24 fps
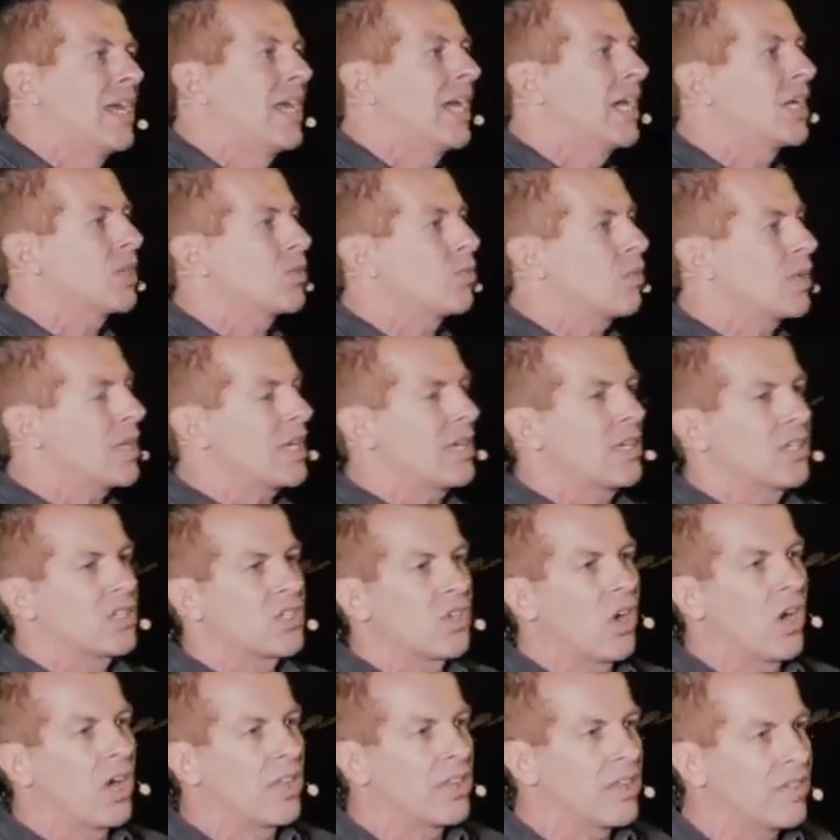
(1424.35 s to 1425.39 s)
as we
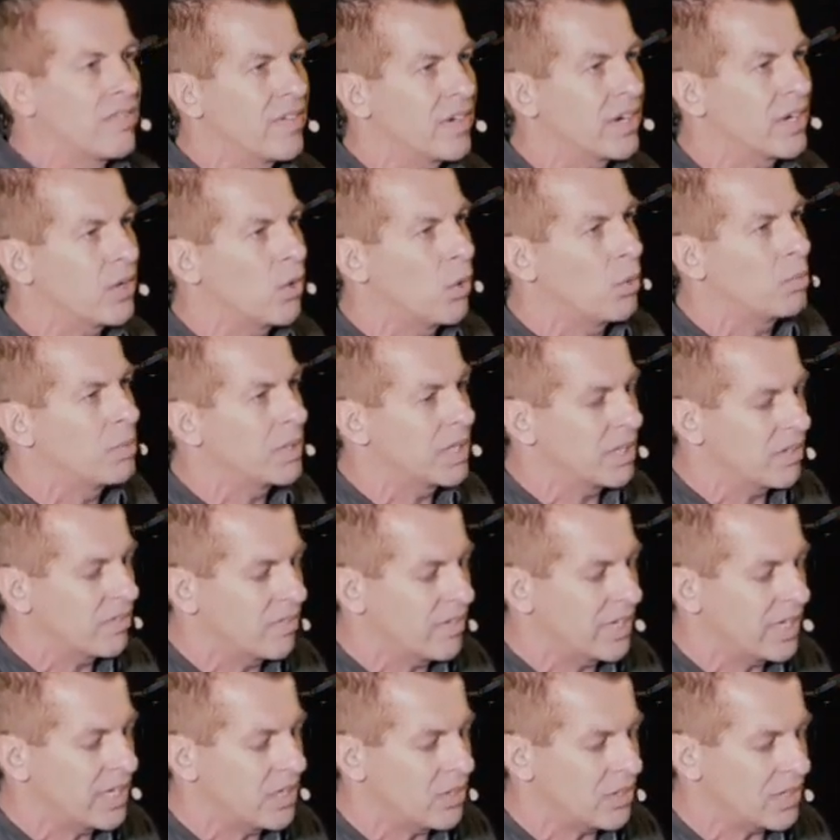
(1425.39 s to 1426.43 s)
saw in the very opening
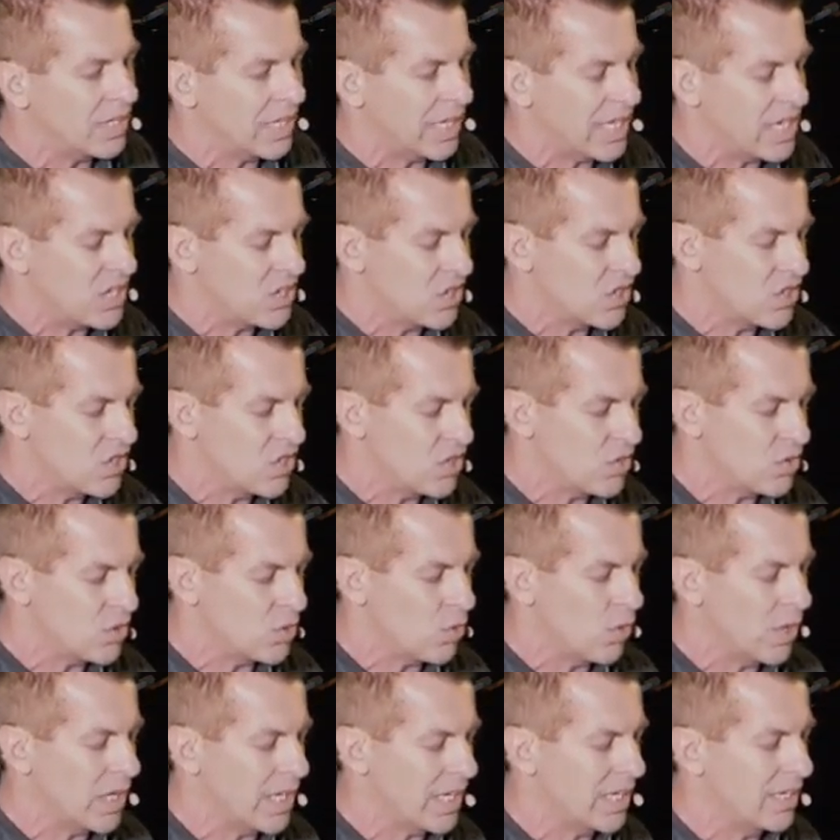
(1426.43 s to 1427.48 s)
video Galatians
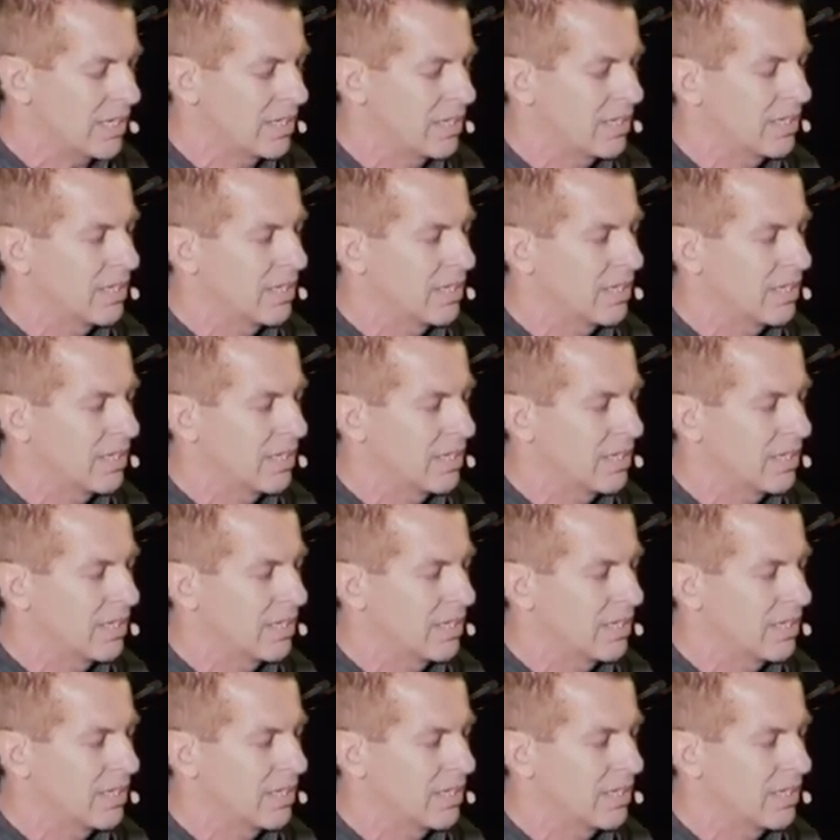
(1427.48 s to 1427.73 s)
2:20.